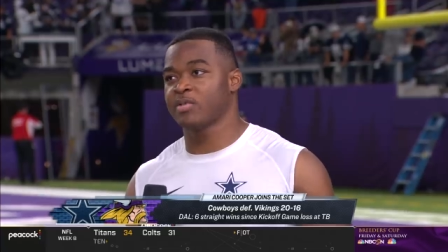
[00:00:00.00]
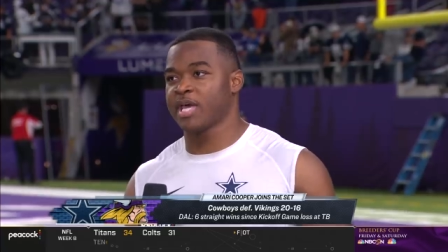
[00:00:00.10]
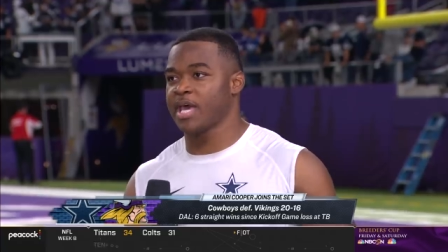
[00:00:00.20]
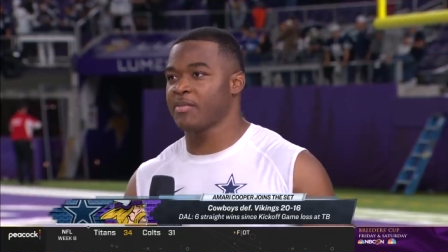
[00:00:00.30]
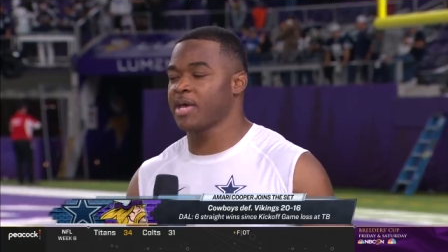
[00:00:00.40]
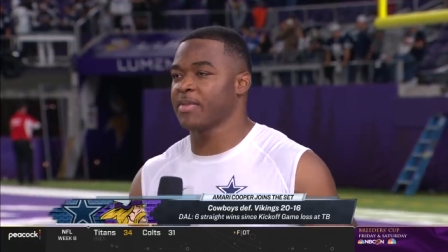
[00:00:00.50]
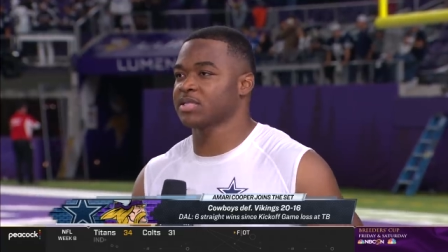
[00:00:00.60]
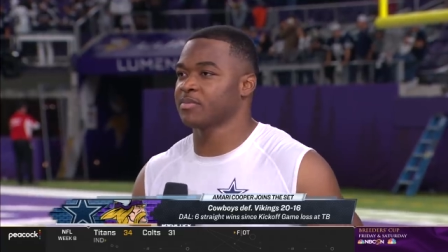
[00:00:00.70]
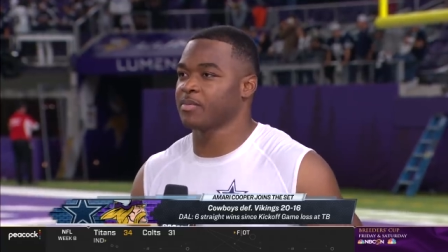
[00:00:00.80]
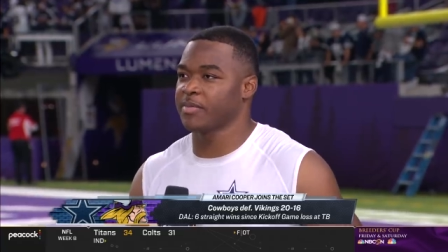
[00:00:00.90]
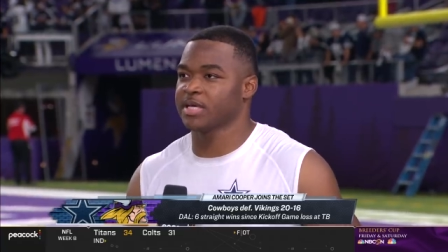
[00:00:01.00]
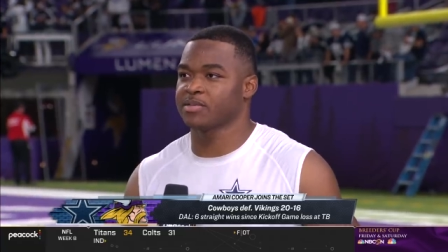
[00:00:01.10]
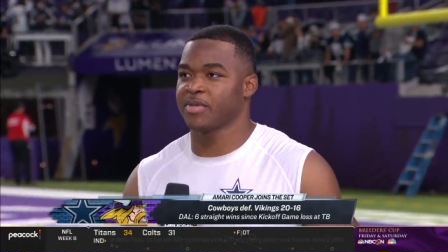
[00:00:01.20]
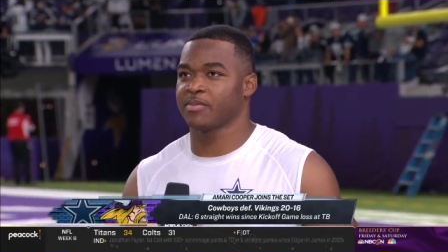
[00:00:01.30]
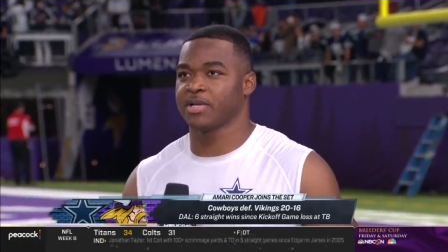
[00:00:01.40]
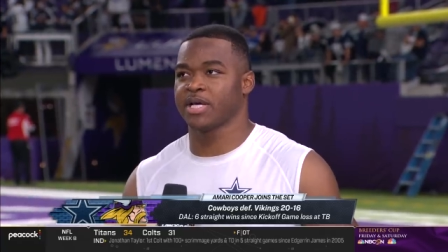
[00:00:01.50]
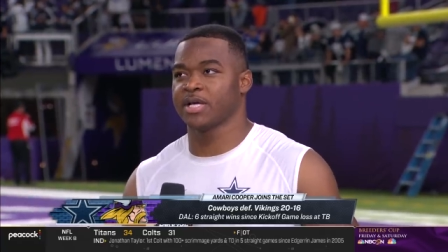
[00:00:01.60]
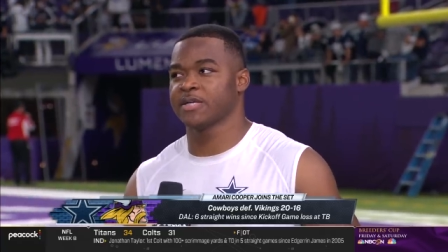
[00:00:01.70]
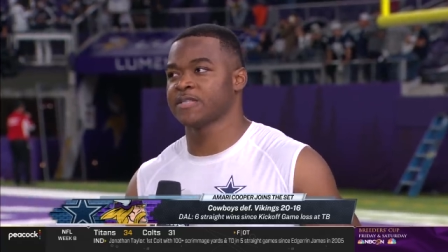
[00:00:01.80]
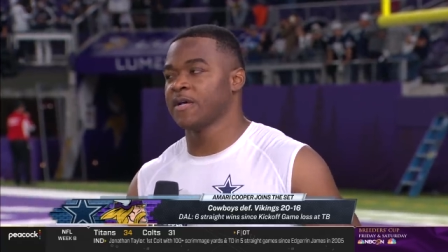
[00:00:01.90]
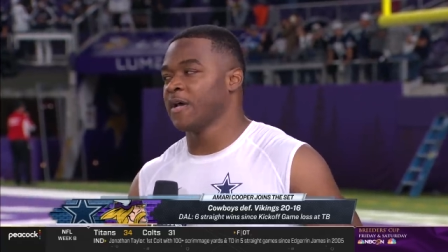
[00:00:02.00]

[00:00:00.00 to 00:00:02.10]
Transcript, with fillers: Coop came in, made some made some big plays.